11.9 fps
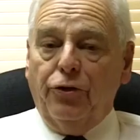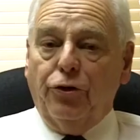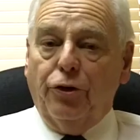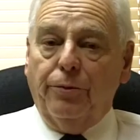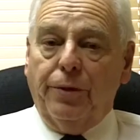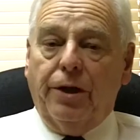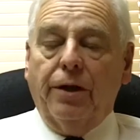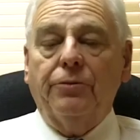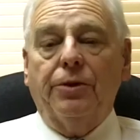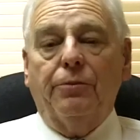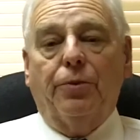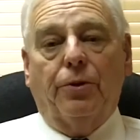So it
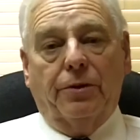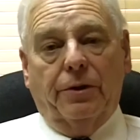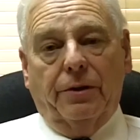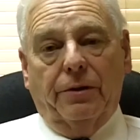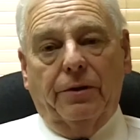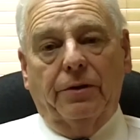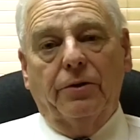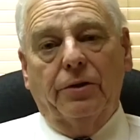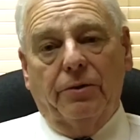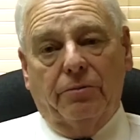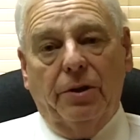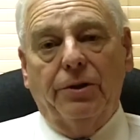becomes important,
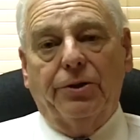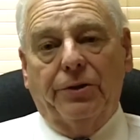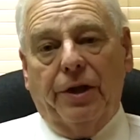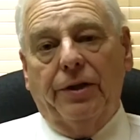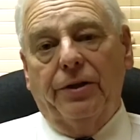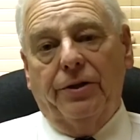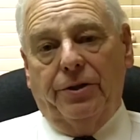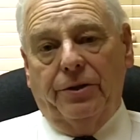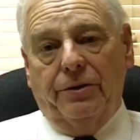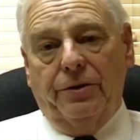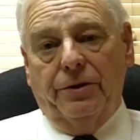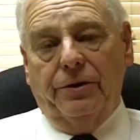the realtor that you
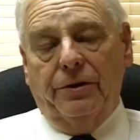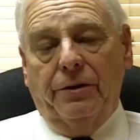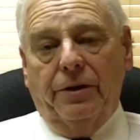choose.